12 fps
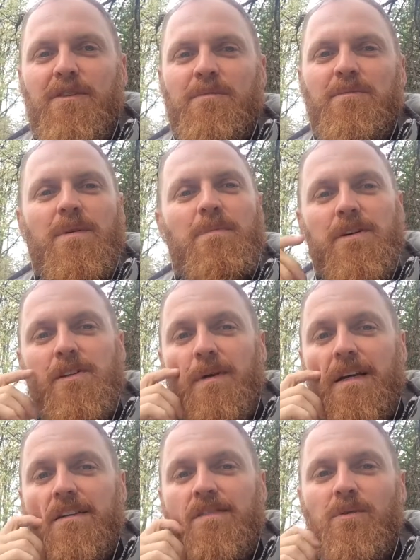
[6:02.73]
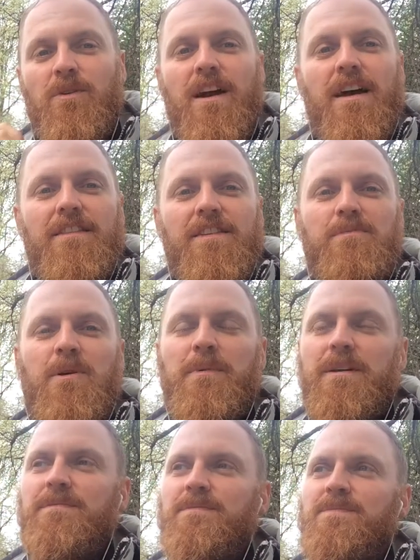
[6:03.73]
from the perspective that we're at in this
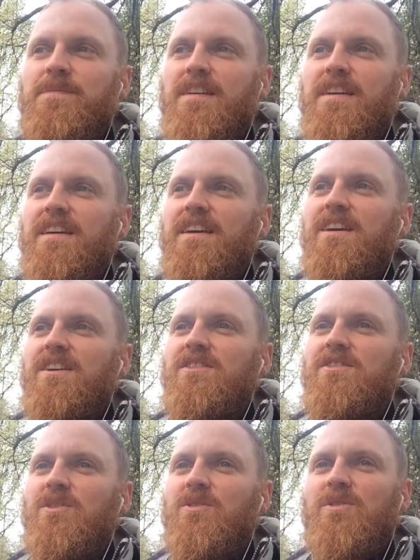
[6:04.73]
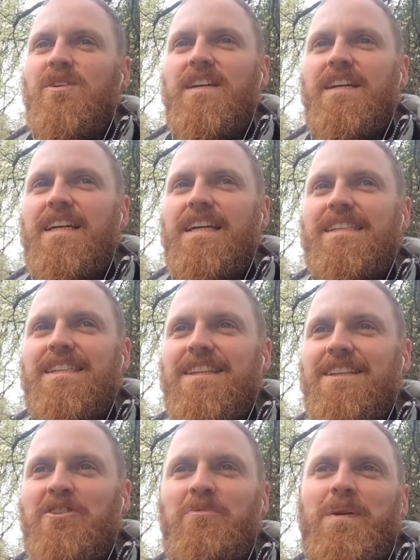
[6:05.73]
moment. So it's a
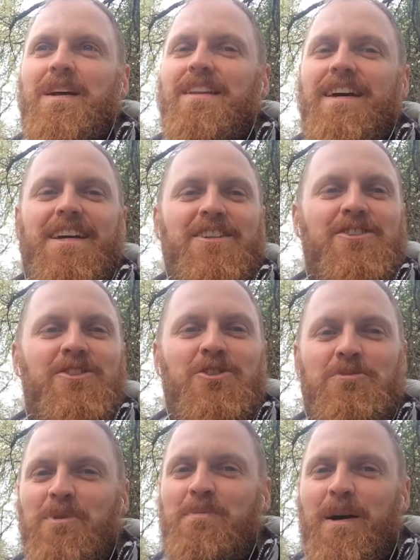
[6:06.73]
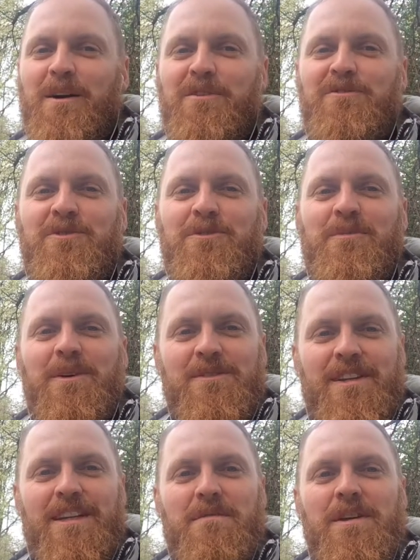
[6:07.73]
little bit like a super powerful
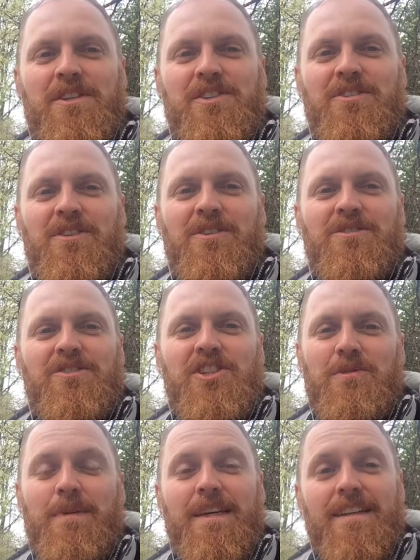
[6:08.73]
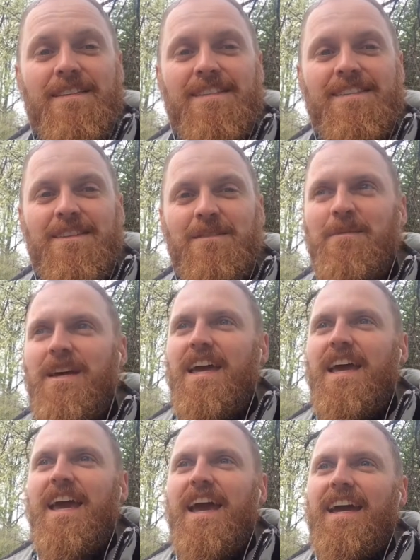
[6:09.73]
multi-dimensional GPS system.
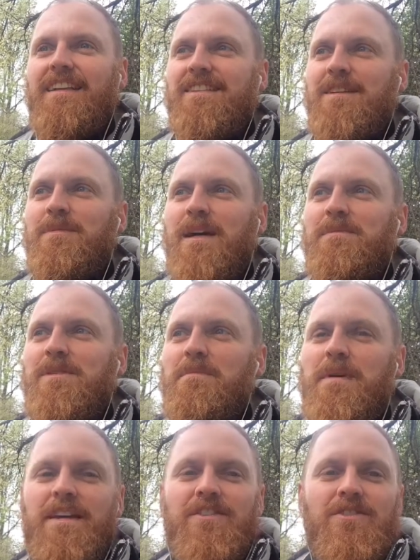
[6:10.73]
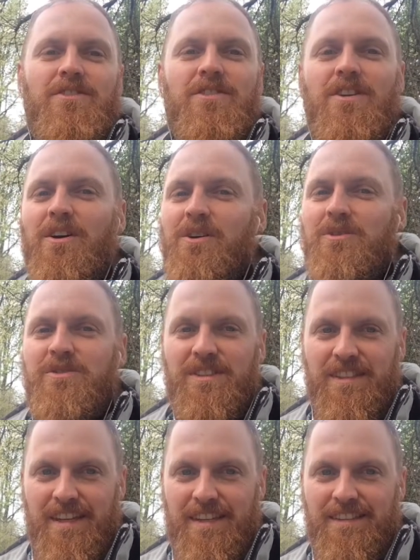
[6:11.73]
And sometimes it makes no
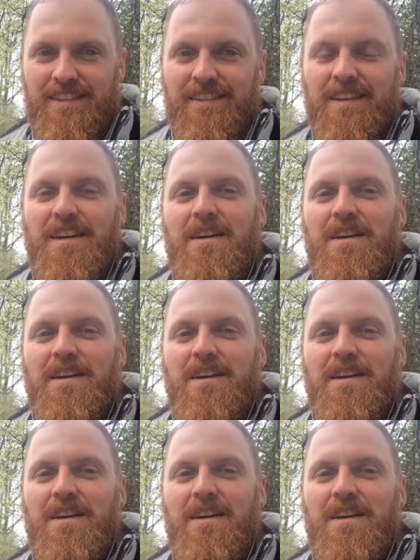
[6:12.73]
sense.